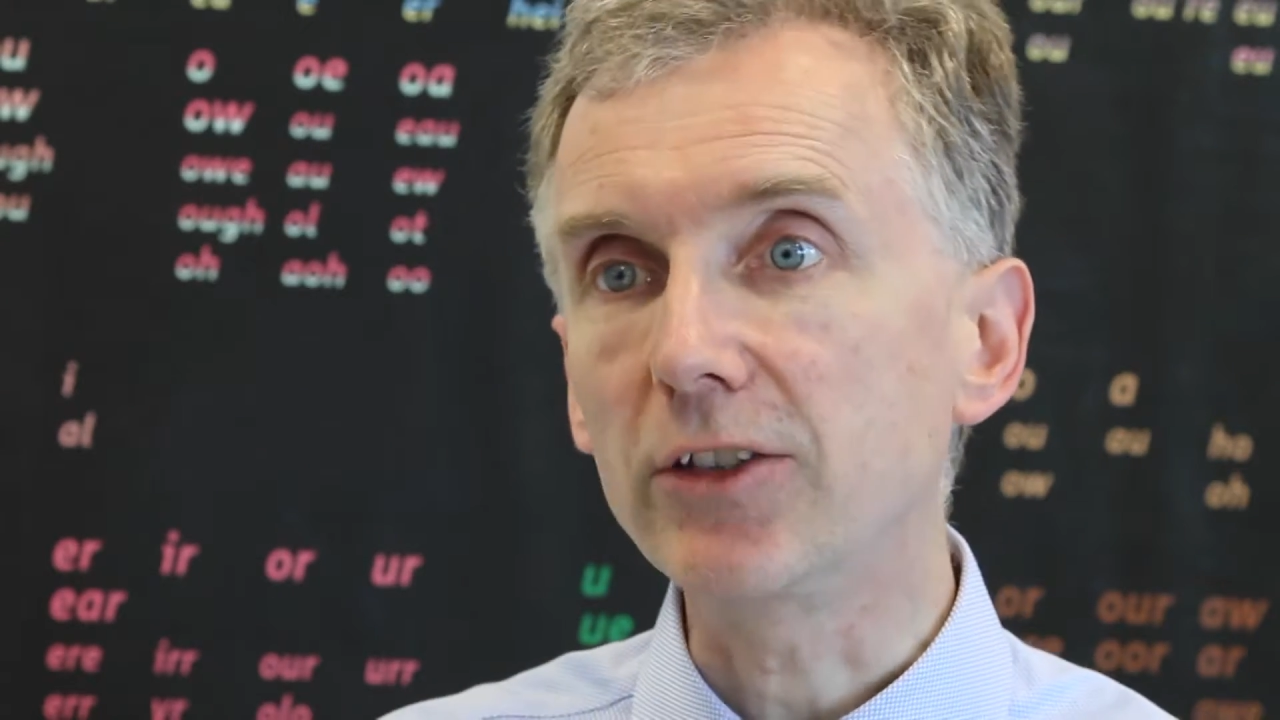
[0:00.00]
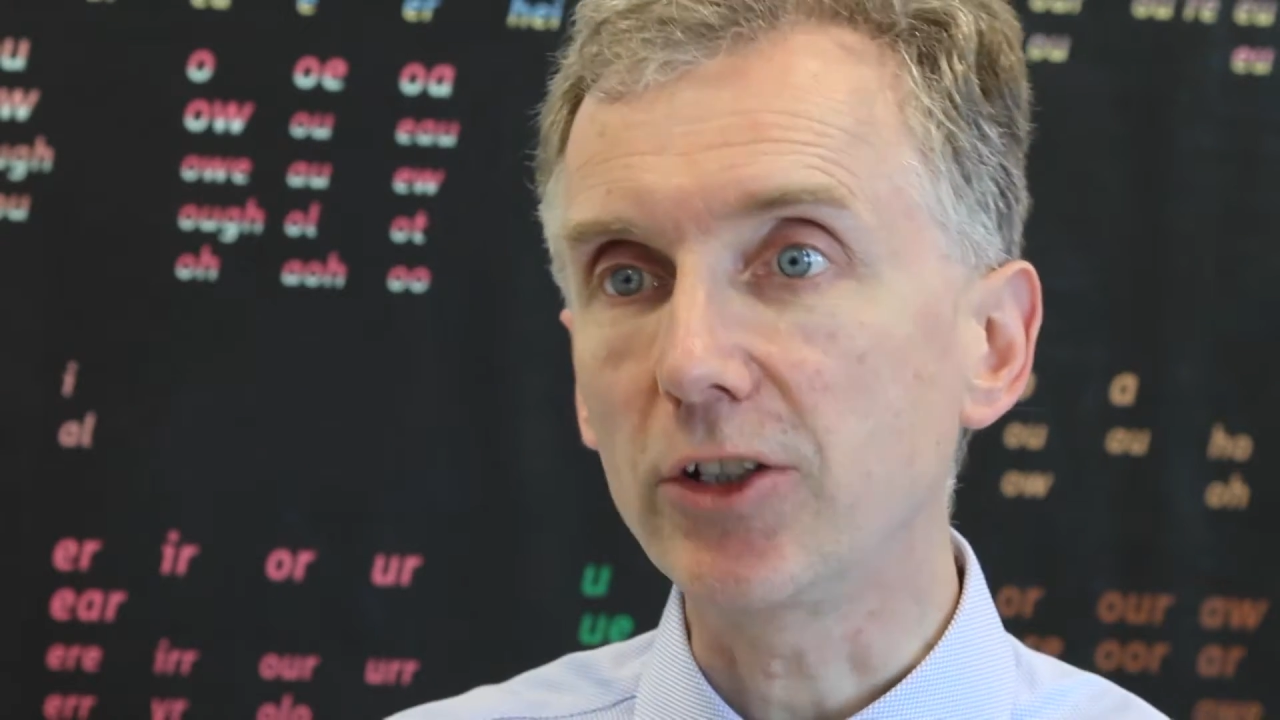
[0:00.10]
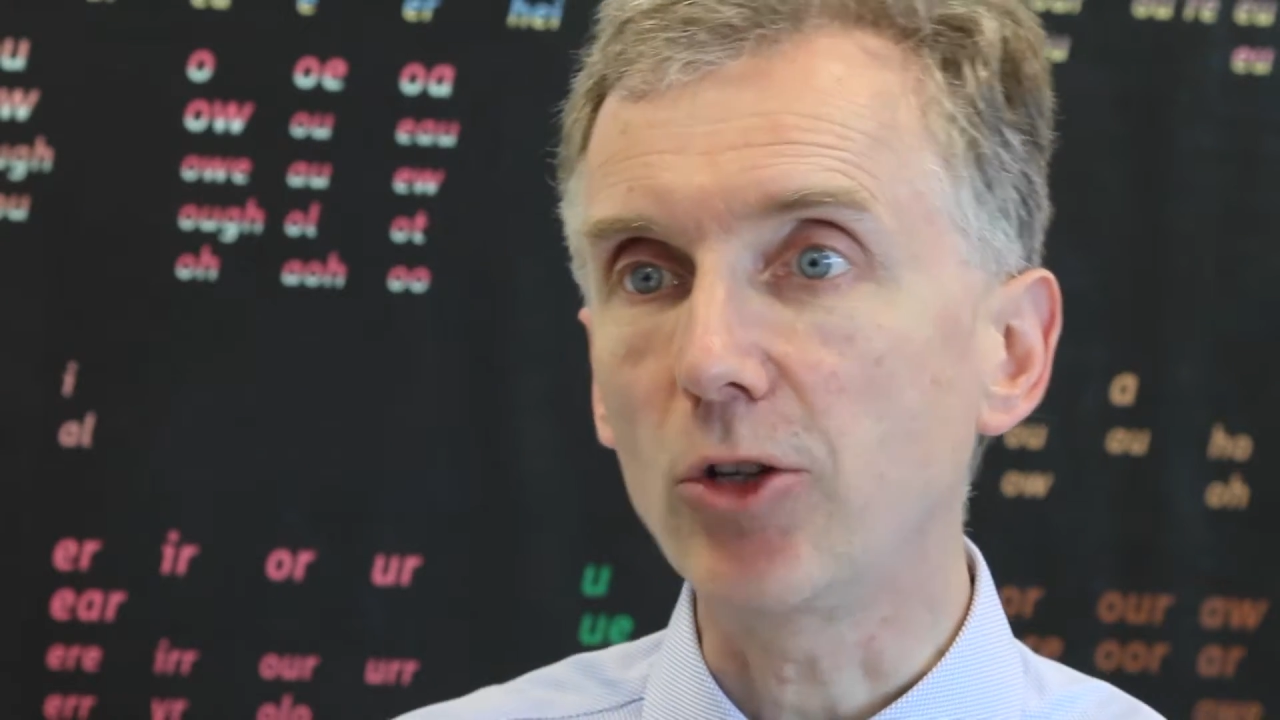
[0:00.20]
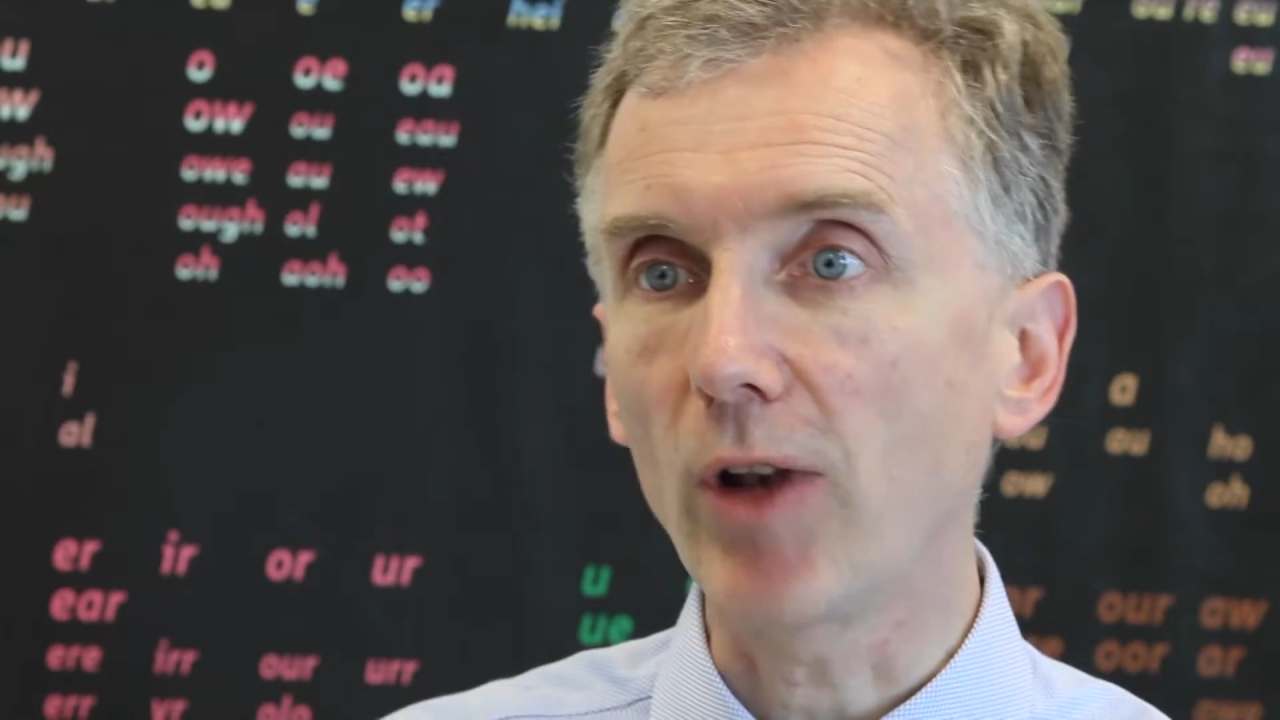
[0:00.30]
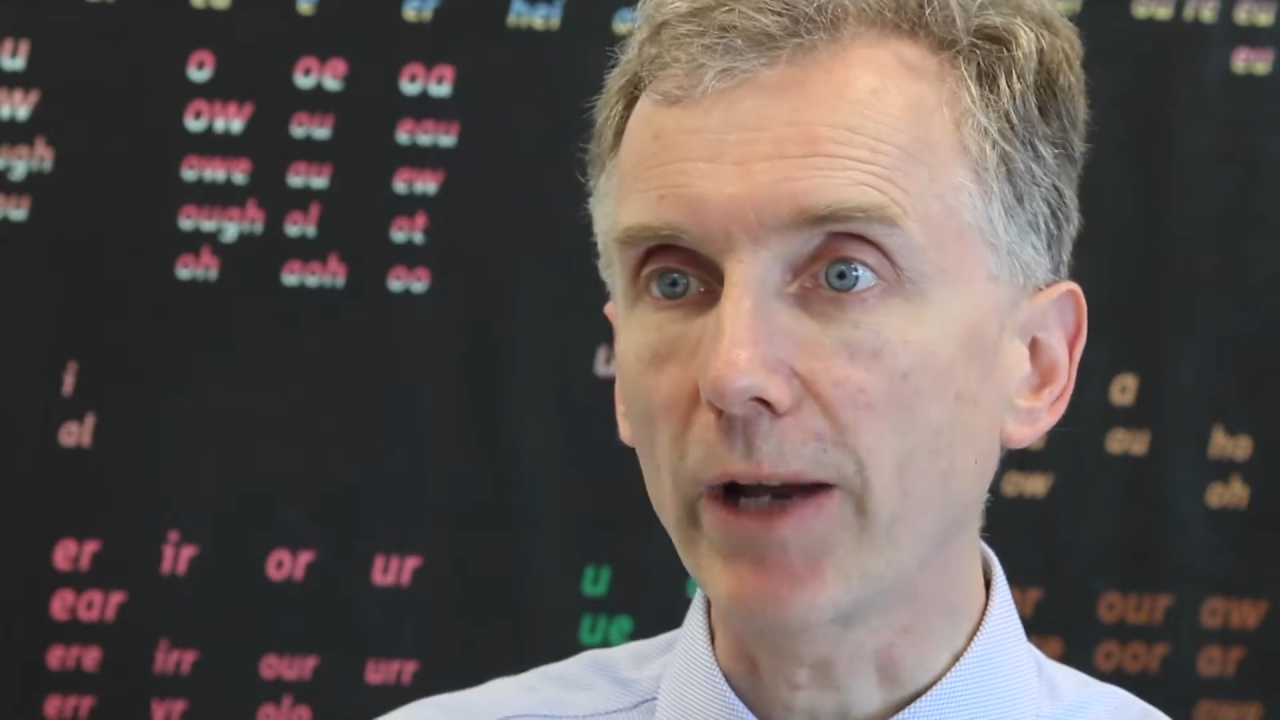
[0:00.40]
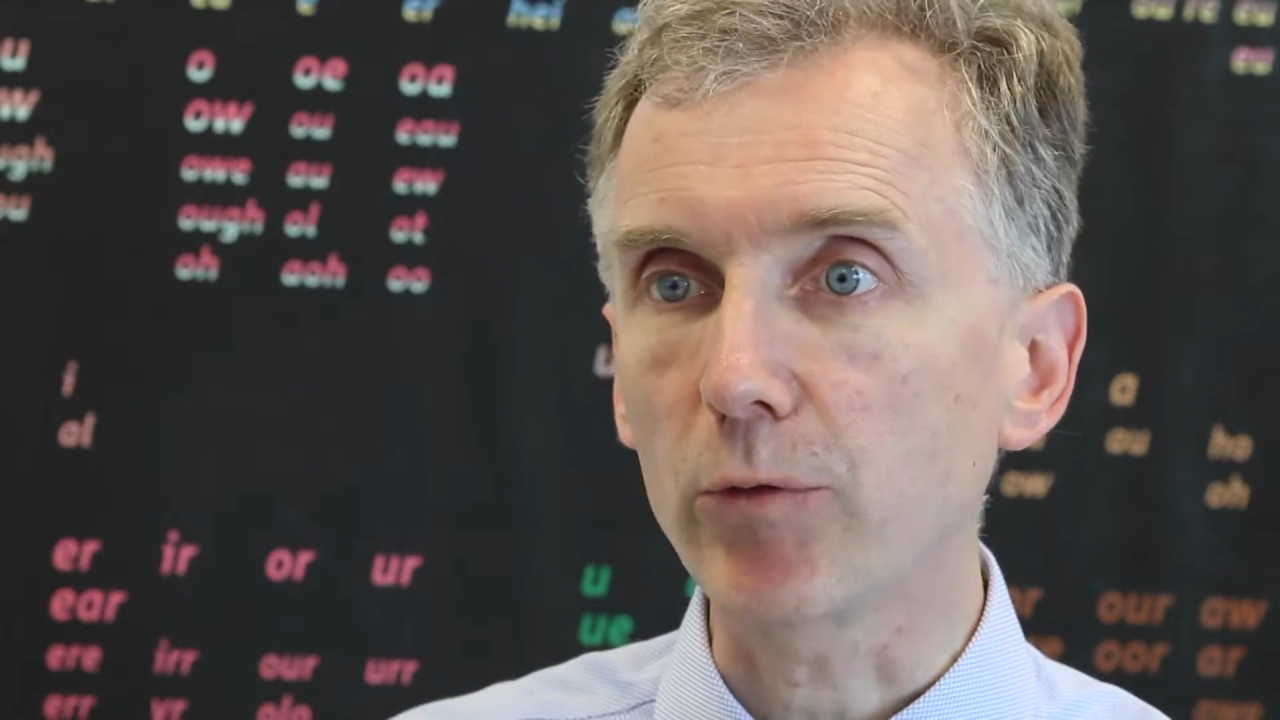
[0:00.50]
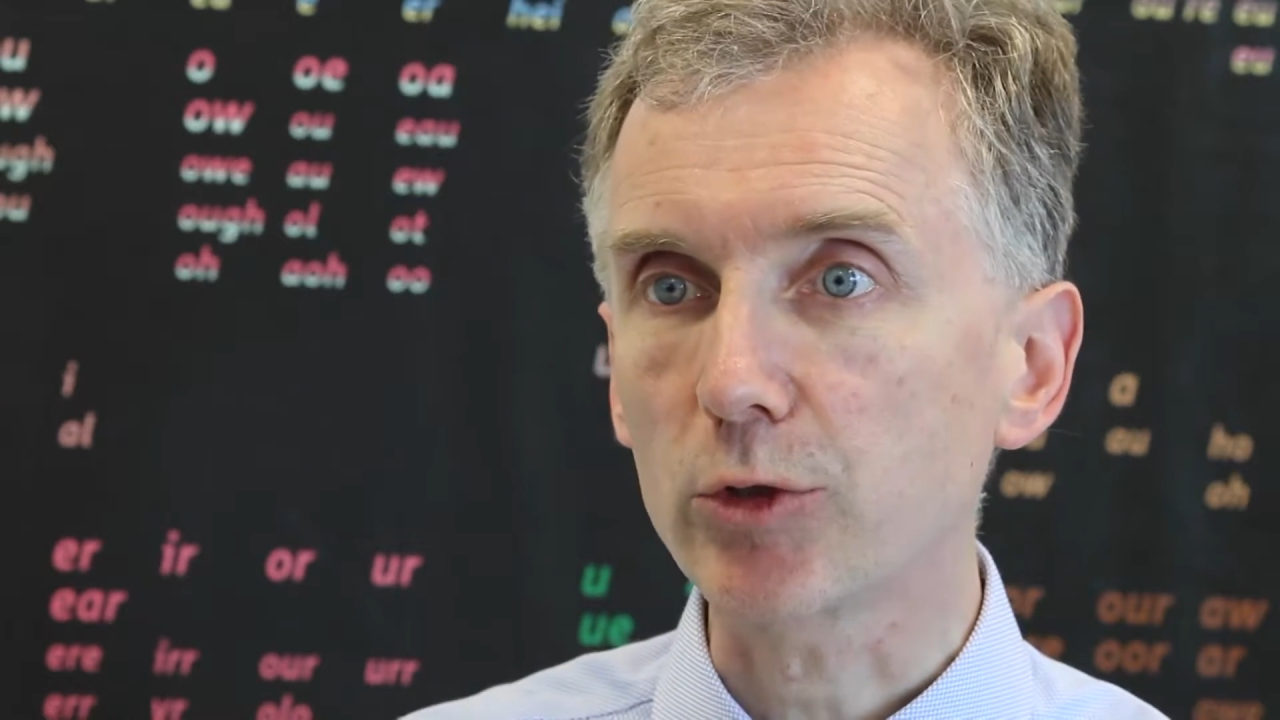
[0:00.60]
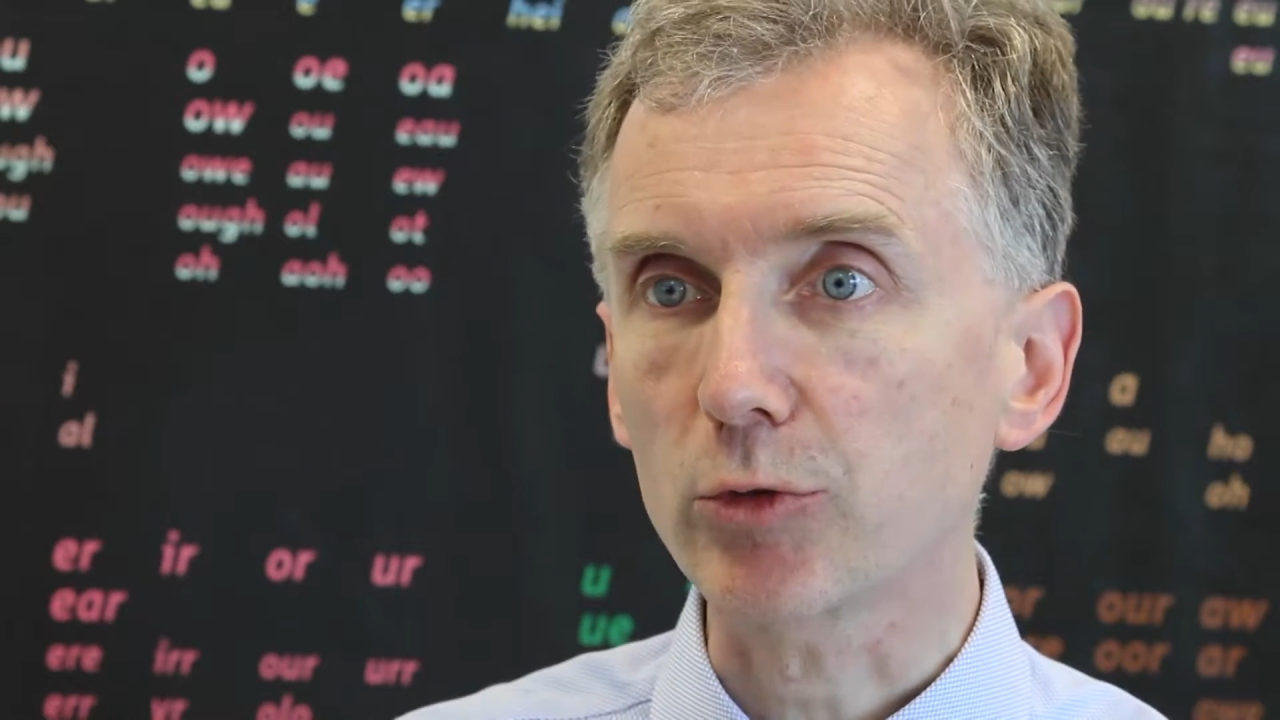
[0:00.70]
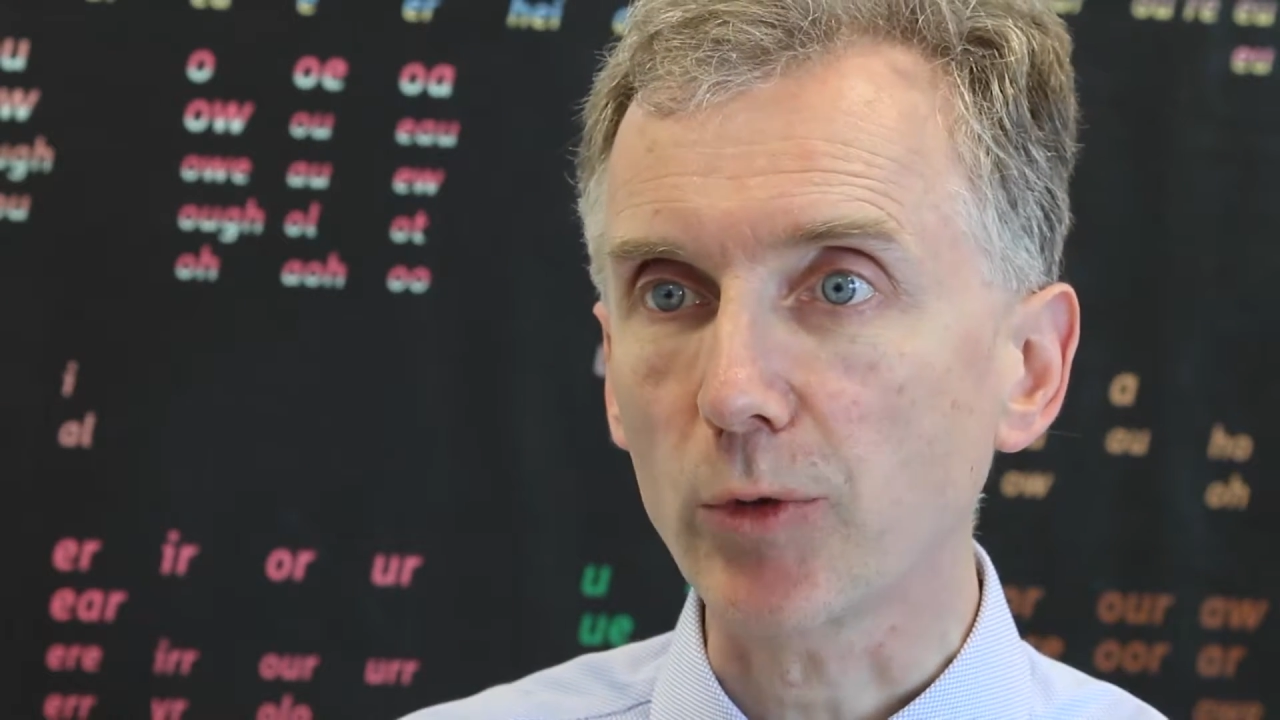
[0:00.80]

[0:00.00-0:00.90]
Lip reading: in the new language